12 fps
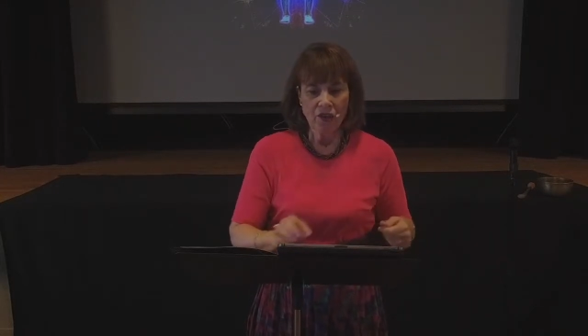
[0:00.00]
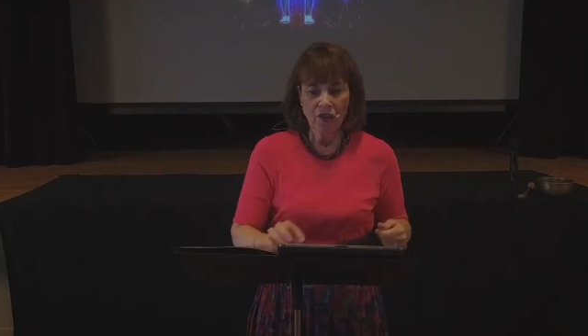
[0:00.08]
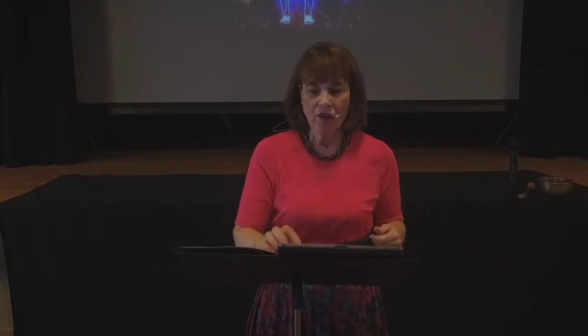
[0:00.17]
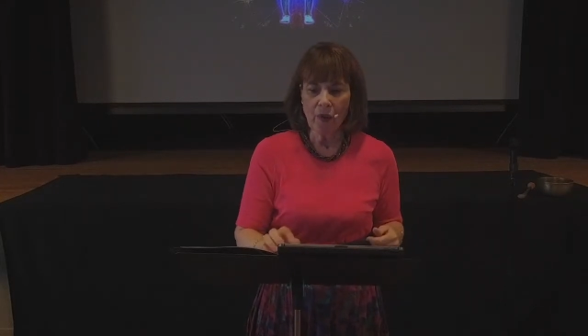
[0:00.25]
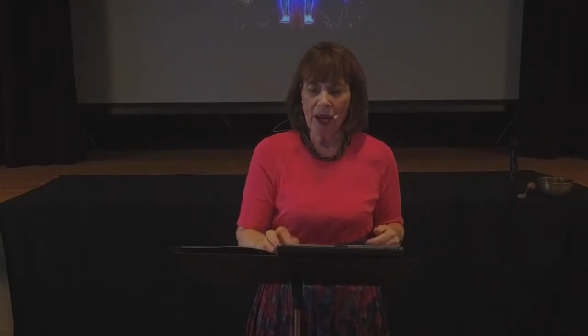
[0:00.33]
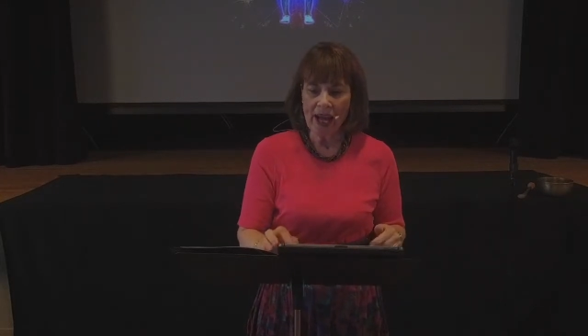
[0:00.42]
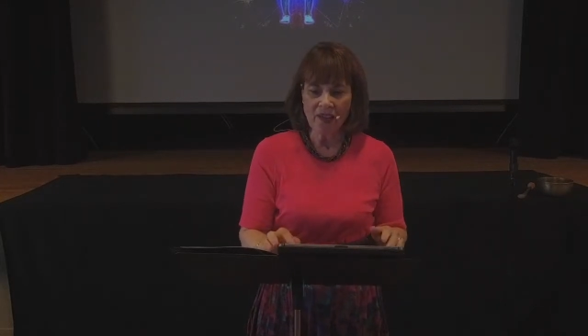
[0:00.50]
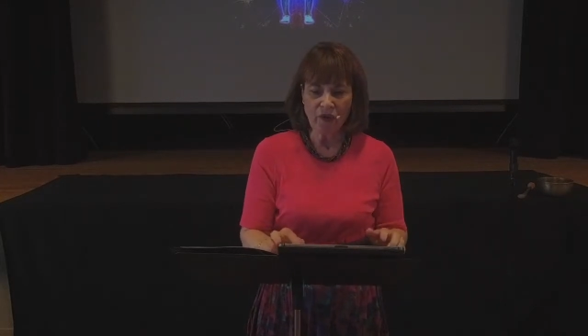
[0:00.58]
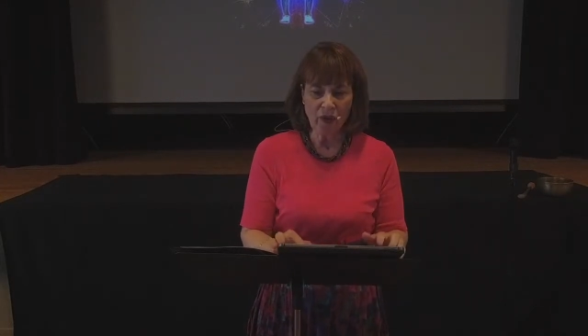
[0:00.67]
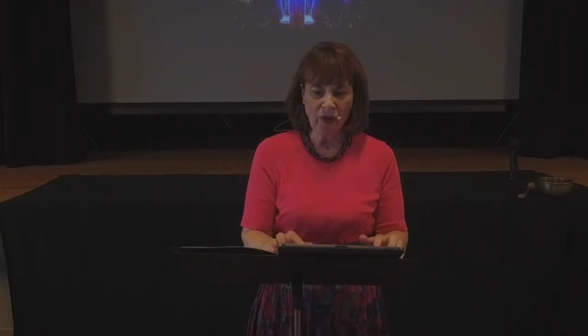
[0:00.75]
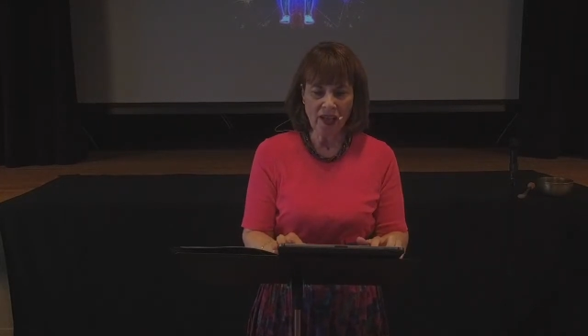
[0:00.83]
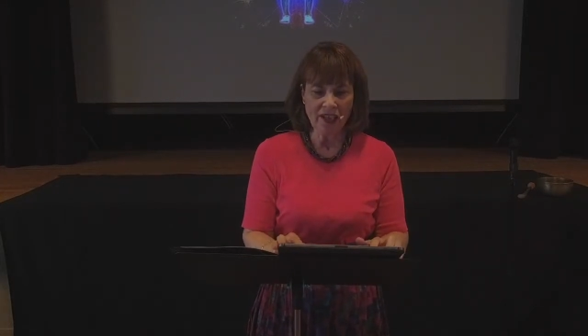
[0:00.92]
So we asked for
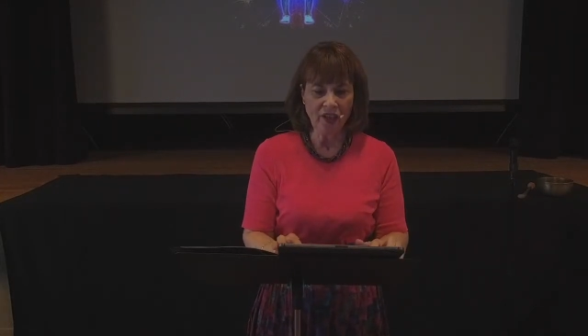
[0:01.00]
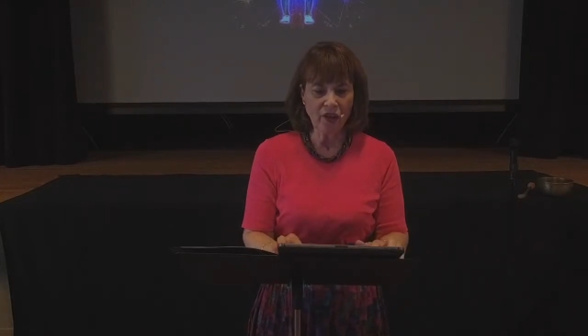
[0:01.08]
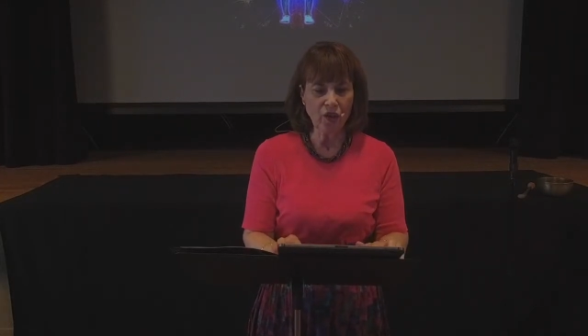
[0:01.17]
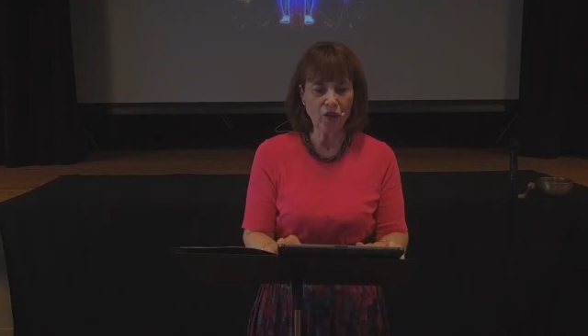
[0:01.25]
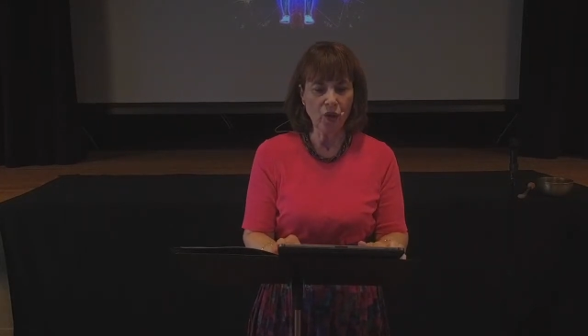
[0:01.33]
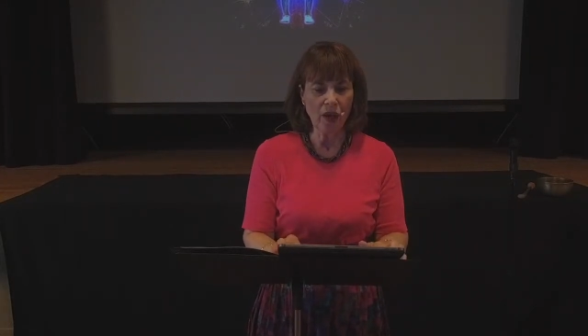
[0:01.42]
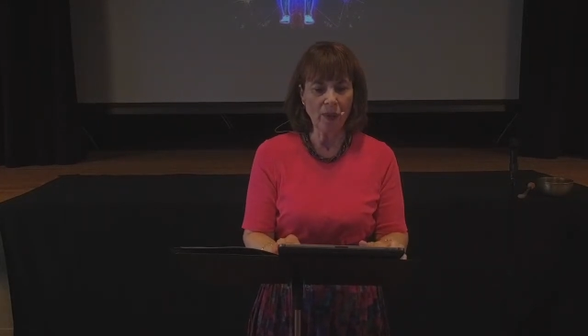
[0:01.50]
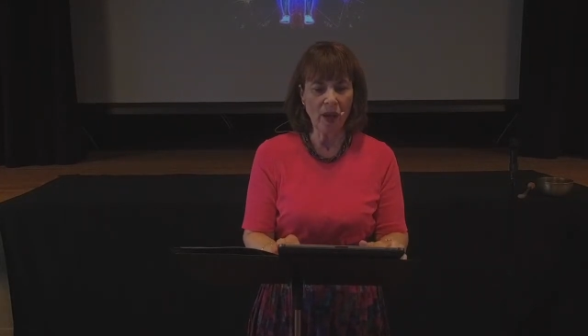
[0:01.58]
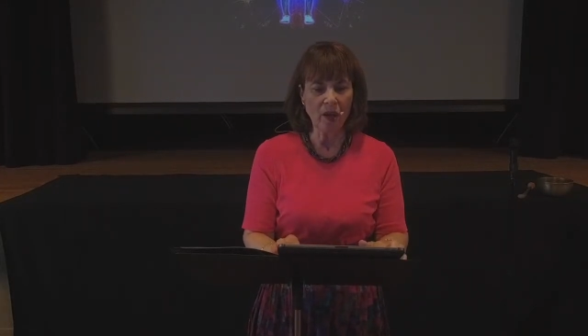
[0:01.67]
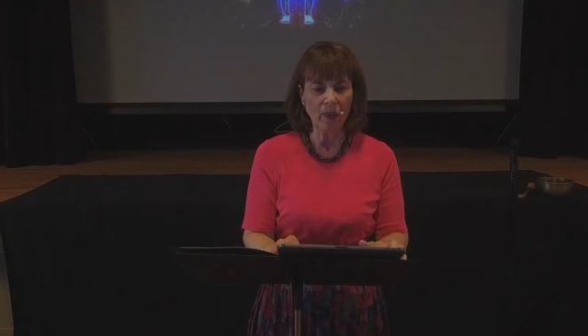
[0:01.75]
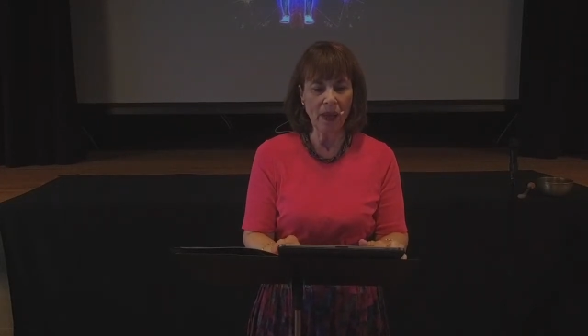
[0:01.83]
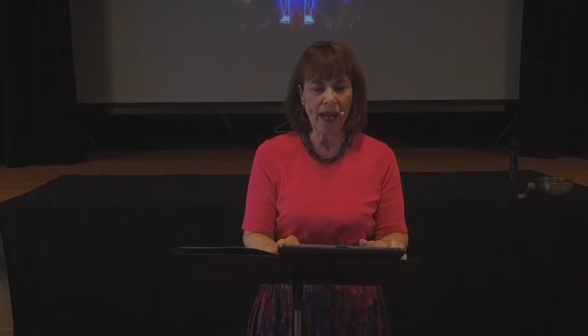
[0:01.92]
a volunteer to join him on
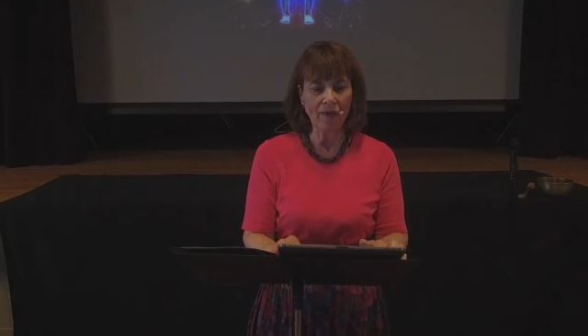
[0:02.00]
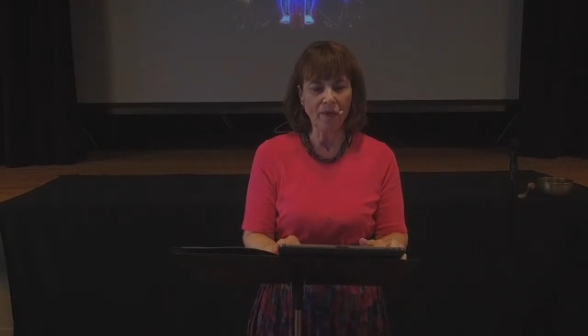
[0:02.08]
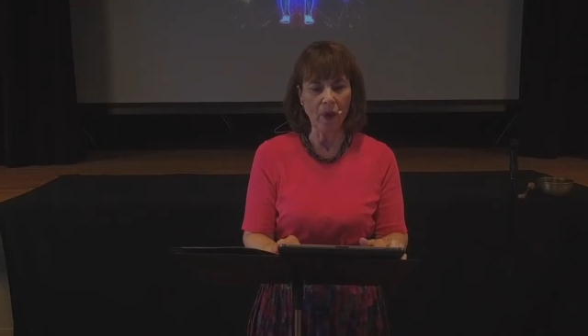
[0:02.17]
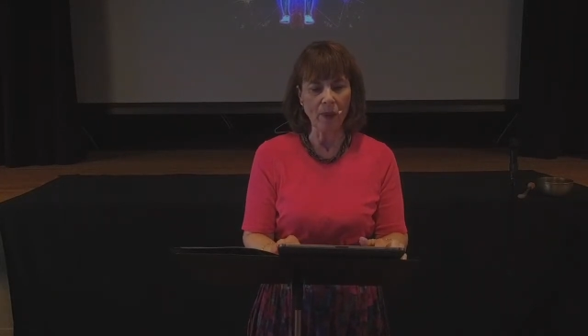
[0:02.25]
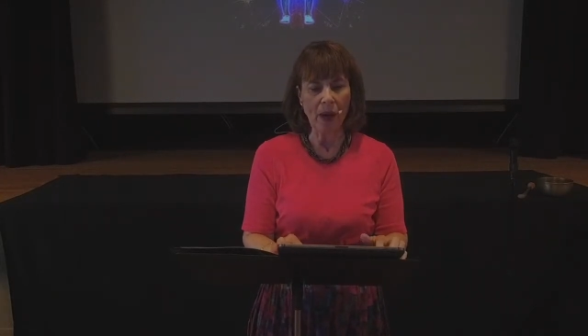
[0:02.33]
the platform.